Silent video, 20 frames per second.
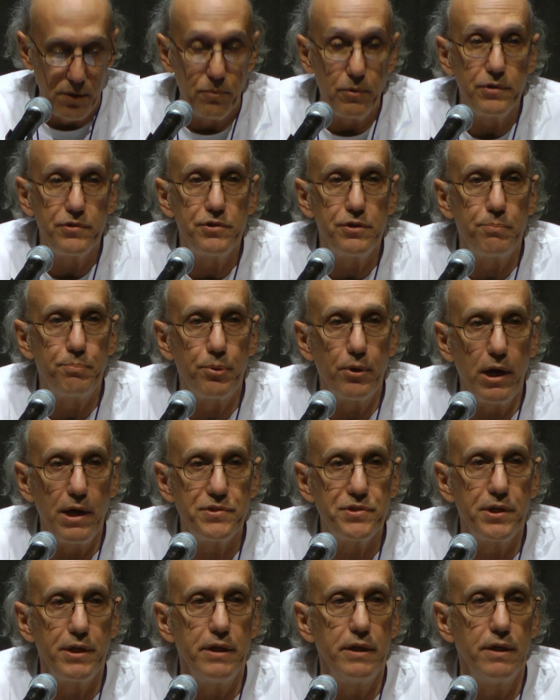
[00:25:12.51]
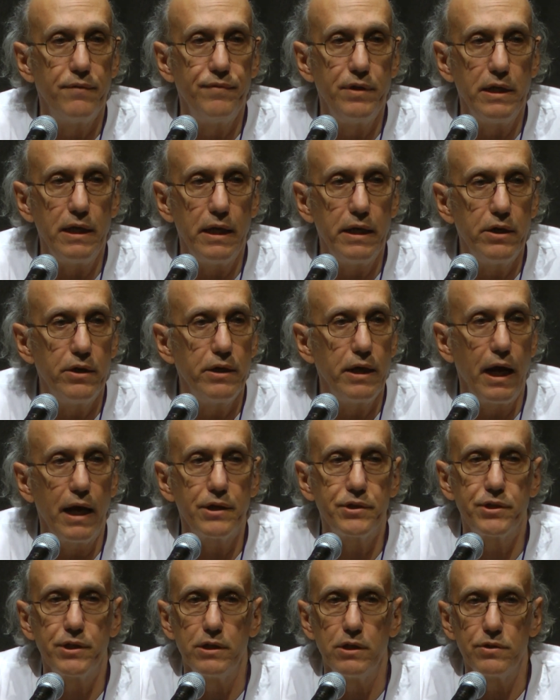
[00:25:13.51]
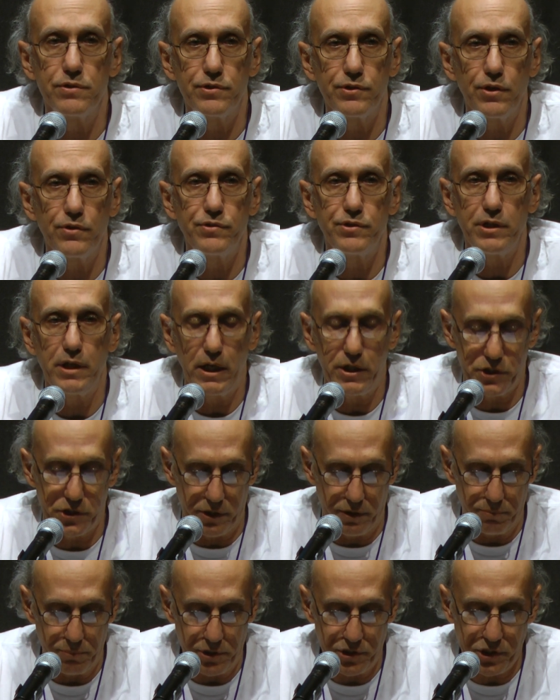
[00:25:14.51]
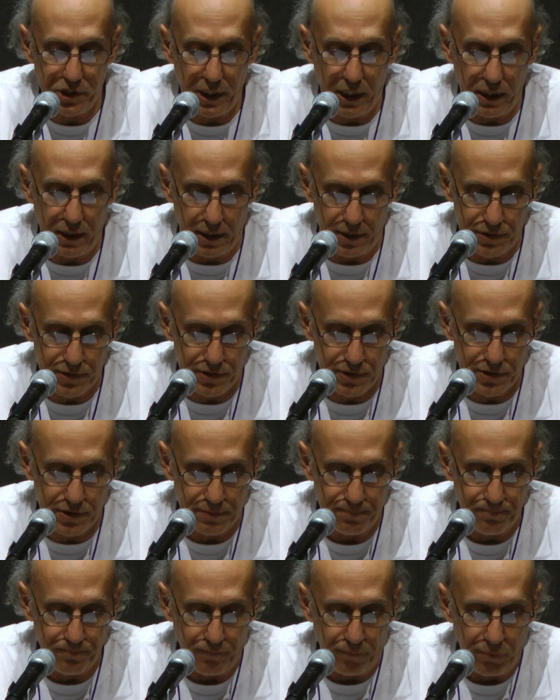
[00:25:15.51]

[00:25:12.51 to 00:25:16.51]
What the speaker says: was the president of the International Association of Machinists,